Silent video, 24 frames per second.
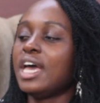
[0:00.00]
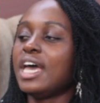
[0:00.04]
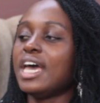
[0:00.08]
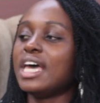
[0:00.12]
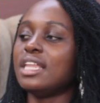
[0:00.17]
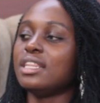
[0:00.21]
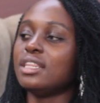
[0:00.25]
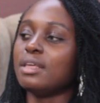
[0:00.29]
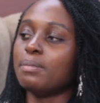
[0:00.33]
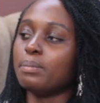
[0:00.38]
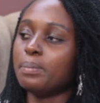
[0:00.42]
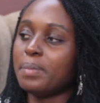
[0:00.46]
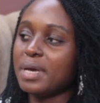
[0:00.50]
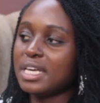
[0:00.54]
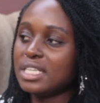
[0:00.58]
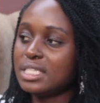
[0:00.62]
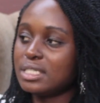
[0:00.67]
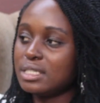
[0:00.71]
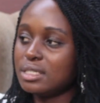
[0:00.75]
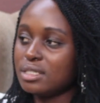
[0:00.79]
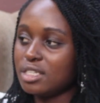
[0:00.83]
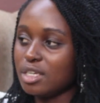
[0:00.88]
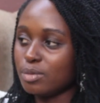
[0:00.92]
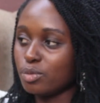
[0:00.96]
And the
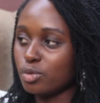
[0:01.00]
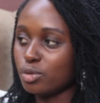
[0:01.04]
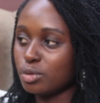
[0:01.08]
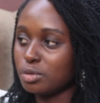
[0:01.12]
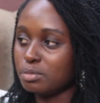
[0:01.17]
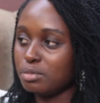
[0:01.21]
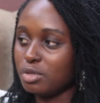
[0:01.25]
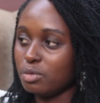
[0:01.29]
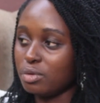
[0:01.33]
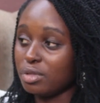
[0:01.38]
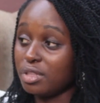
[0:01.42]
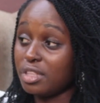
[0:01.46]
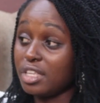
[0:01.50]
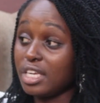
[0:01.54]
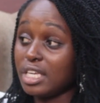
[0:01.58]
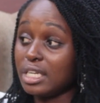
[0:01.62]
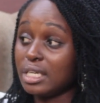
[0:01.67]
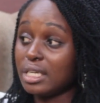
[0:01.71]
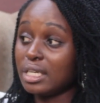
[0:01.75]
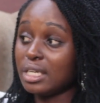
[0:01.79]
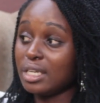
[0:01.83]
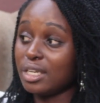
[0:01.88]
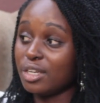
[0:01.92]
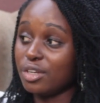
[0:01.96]
best team could be within
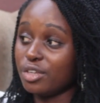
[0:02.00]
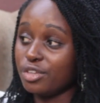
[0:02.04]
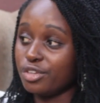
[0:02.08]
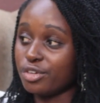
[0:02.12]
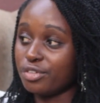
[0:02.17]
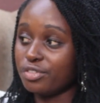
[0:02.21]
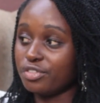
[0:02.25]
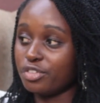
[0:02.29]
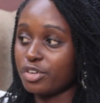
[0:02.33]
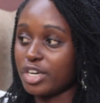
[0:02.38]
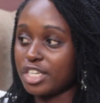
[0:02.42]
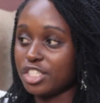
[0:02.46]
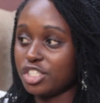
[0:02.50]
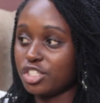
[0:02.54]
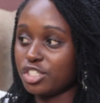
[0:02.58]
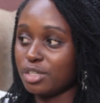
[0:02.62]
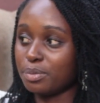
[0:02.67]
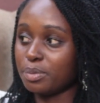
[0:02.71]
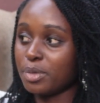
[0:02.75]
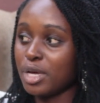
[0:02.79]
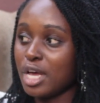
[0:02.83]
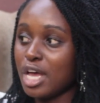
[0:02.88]
your friendship.